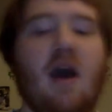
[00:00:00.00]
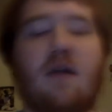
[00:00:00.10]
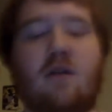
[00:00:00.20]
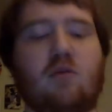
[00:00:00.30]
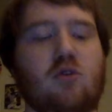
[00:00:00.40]

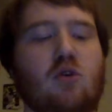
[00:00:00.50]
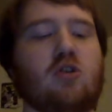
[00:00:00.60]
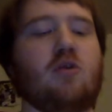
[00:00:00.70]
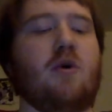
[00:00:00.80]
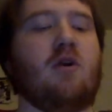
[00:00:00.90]
And then there was
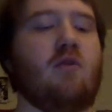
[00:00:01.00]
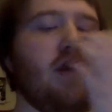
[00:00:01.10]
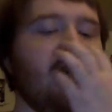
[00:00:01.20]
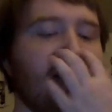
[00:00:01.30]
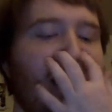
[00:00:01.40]
also a
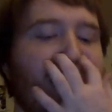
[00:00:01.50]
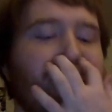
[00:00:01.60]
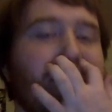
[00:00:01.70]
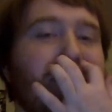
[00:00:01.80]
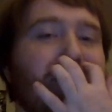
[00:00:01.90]
great
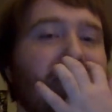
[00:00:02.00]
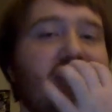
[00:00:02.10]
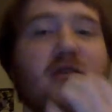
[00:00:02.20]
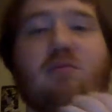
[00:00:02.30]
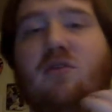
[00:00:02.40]
diving
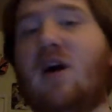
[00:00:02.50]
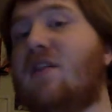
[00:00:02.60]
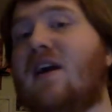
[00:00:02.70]
defensive play